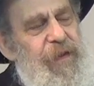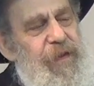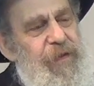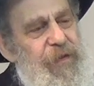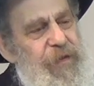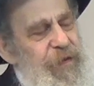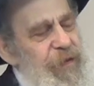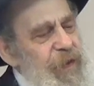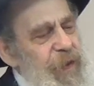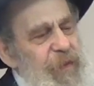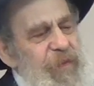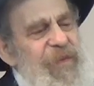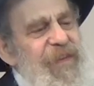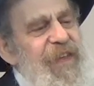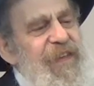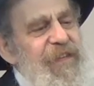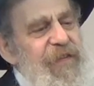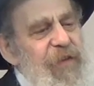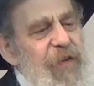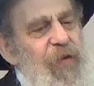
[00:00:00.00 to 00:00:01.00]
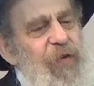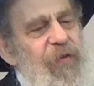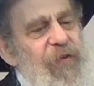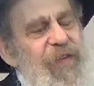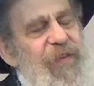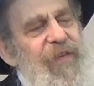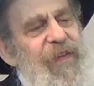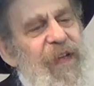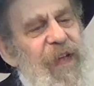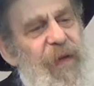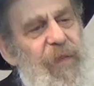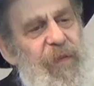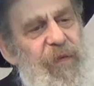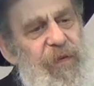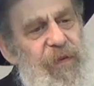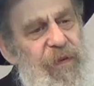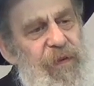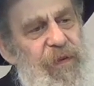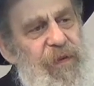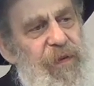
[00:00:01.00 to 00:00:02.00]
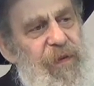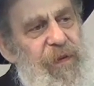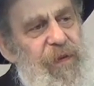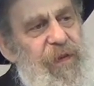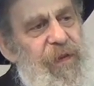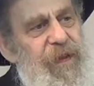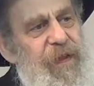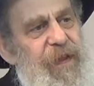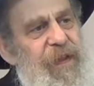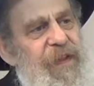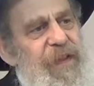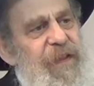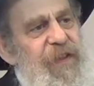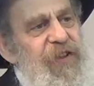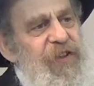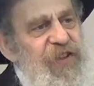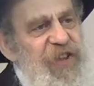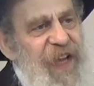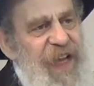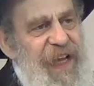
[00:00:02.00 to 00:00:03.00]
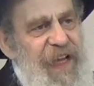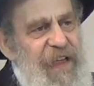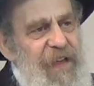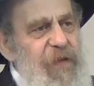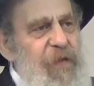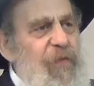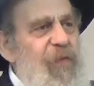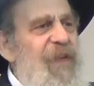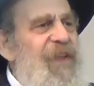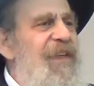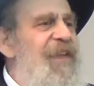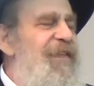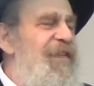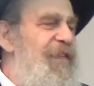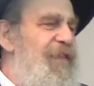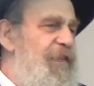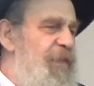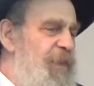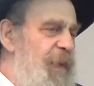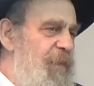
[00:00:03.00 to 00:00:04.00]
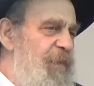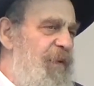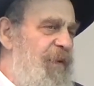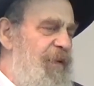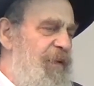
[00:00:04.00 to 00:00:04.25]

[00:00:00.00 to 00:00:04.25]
So the Rebbe says, no, just the opposite. the child with his tmimus,